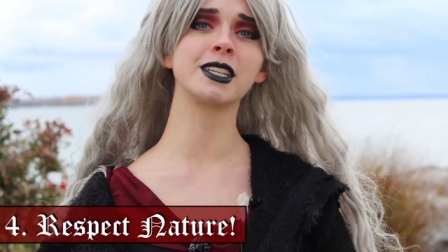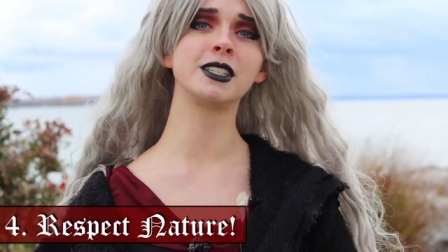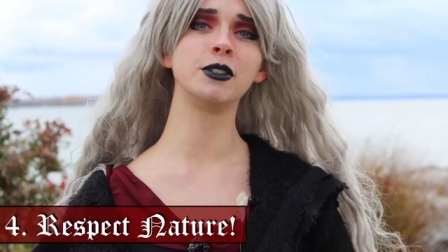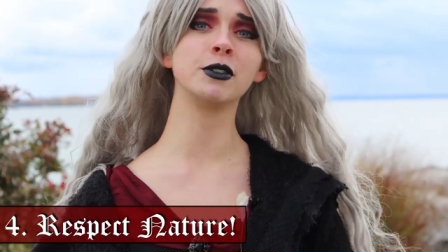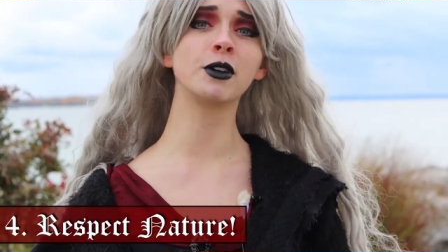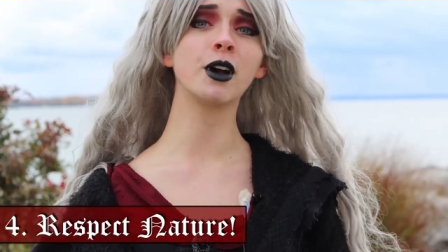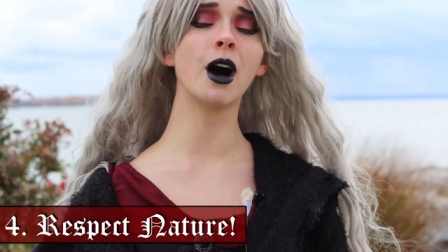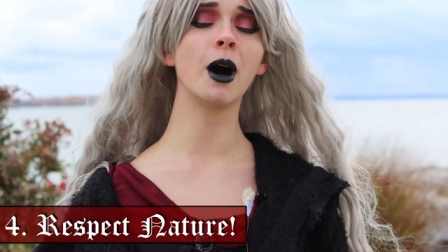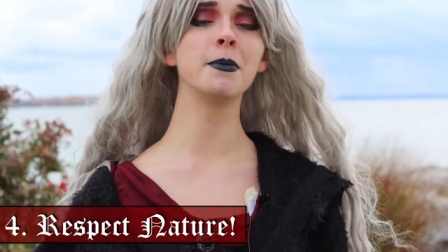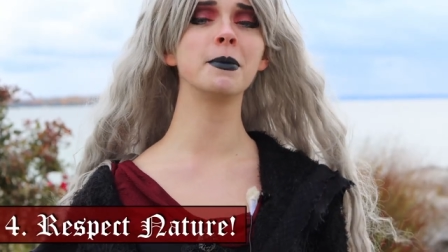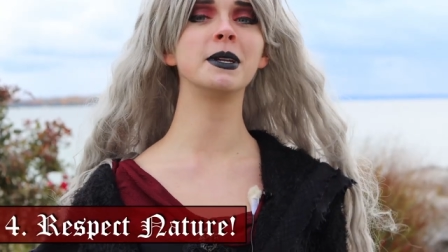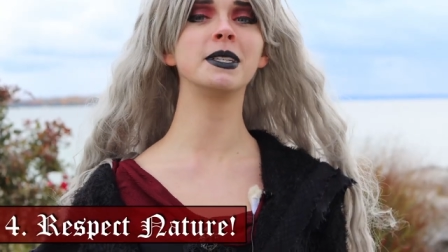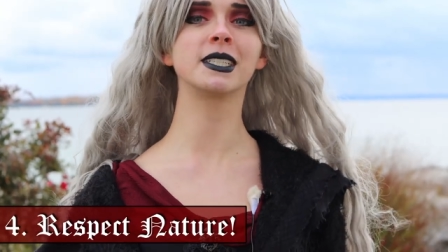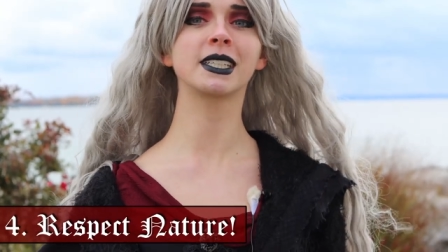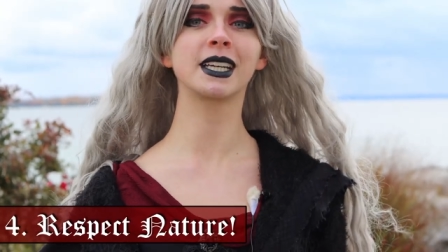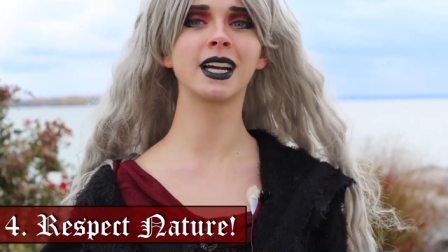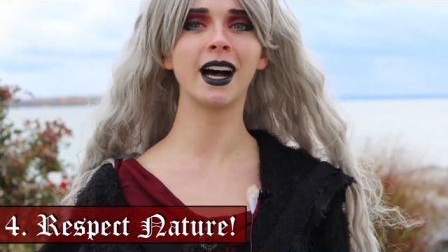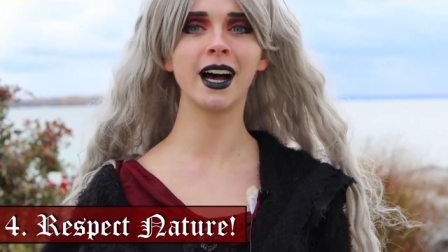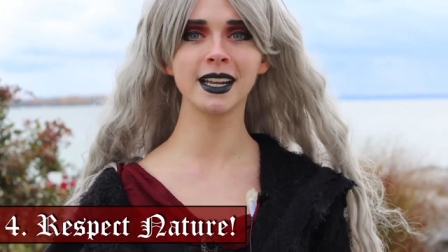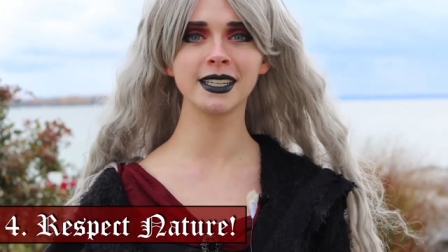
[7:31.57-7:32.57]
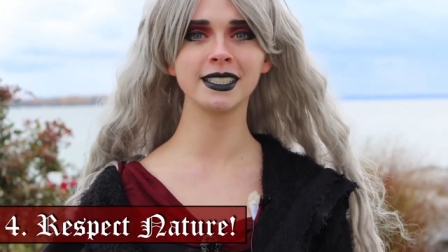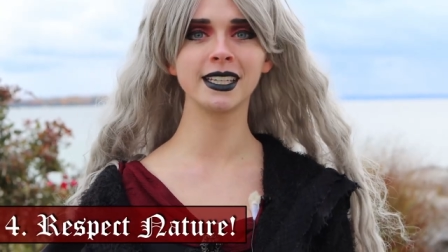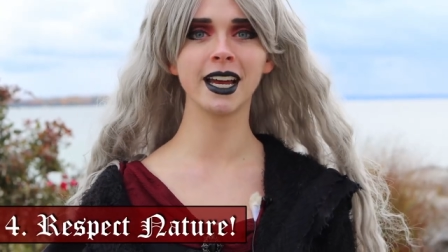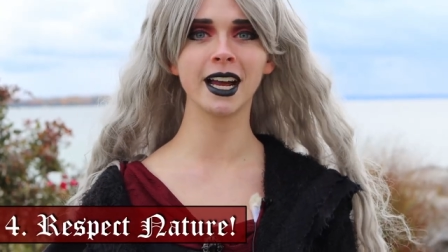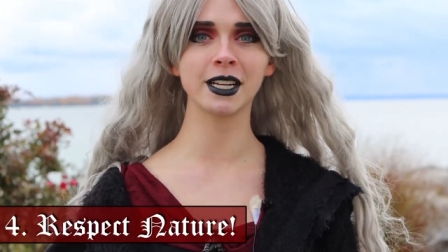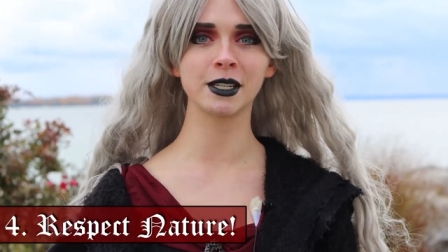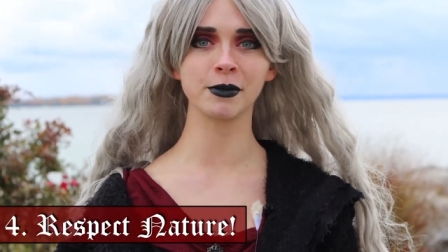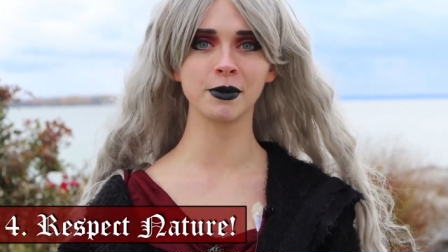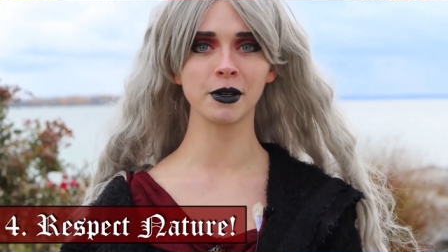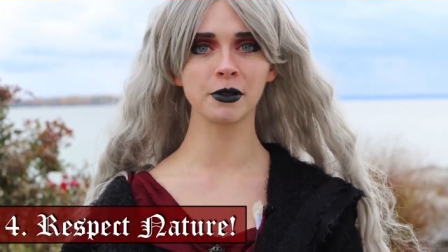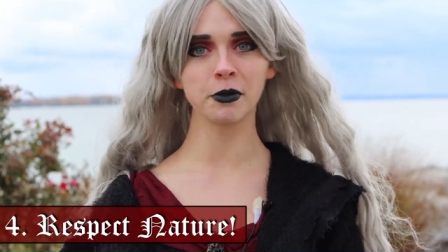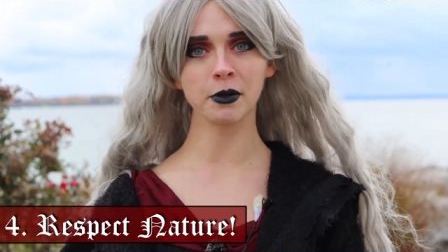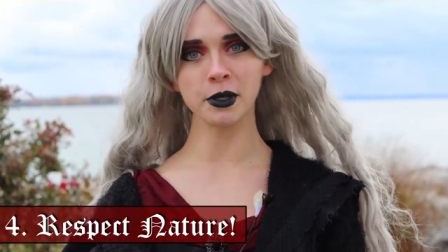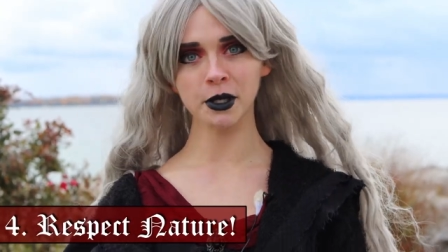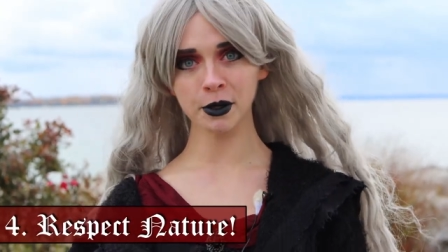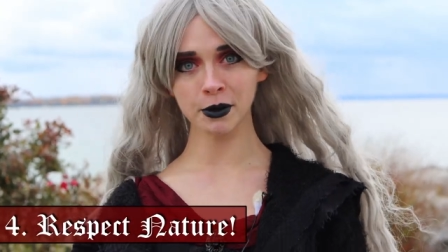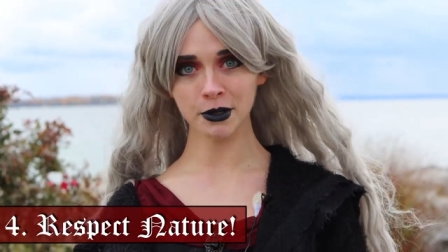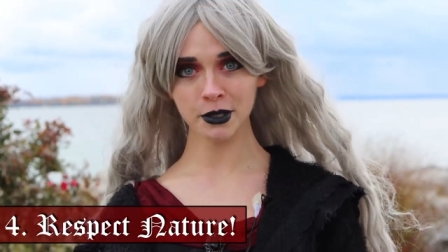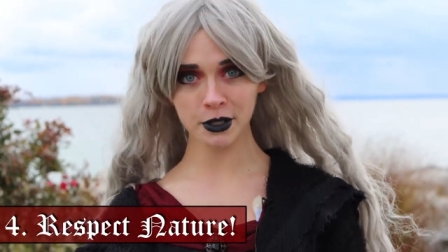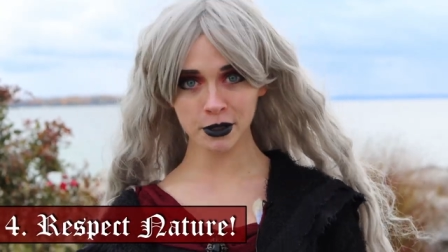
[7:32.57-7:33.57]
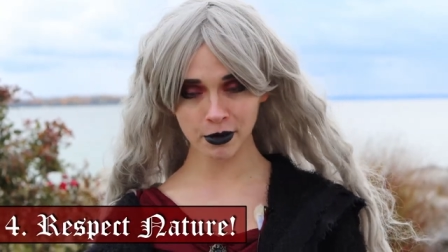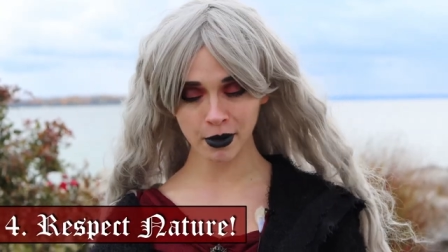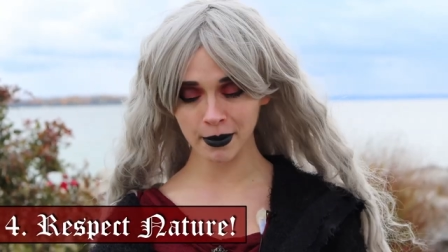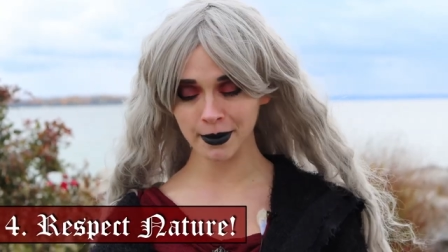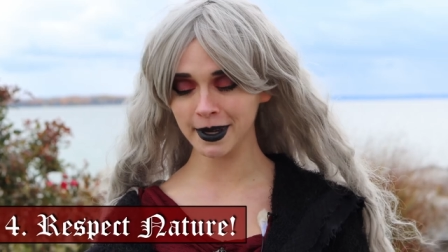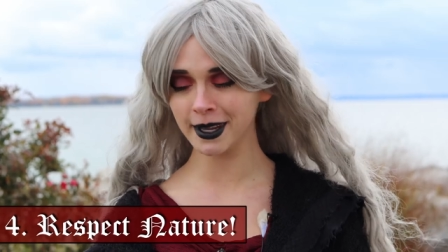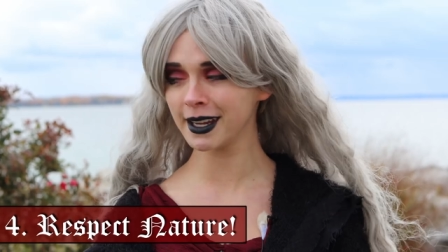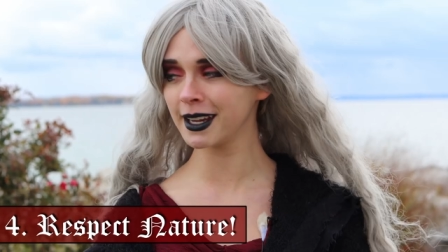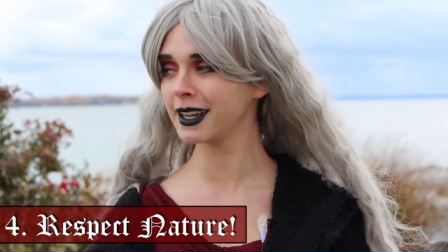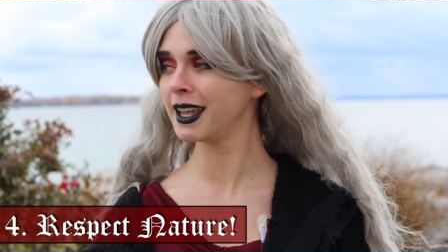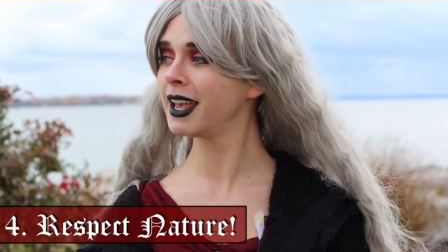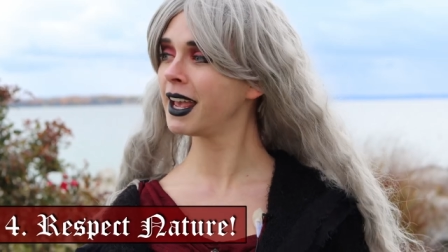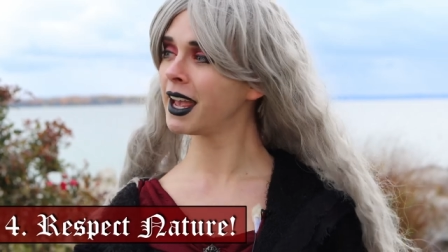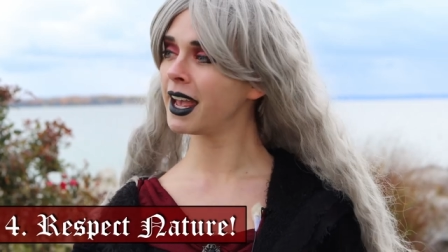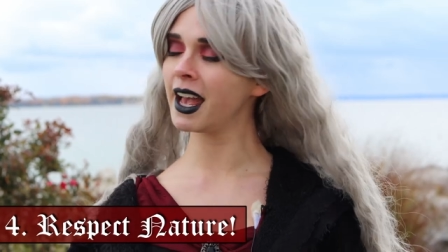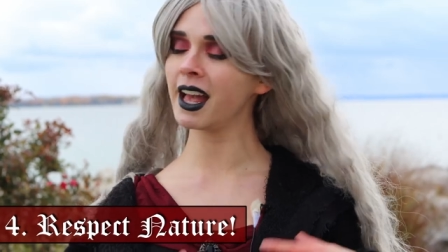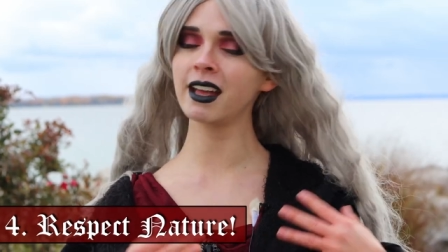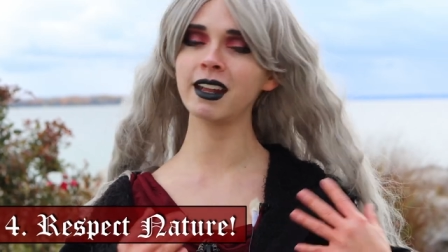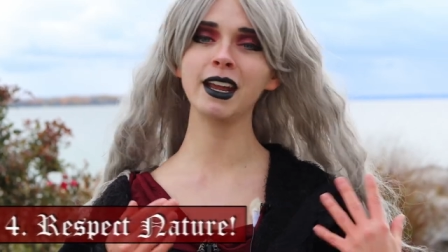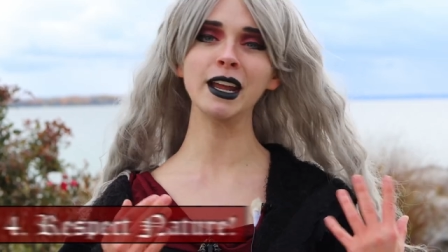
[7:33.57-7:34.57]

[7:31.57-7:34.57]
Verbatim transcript: that you come into contact with when you're swimming in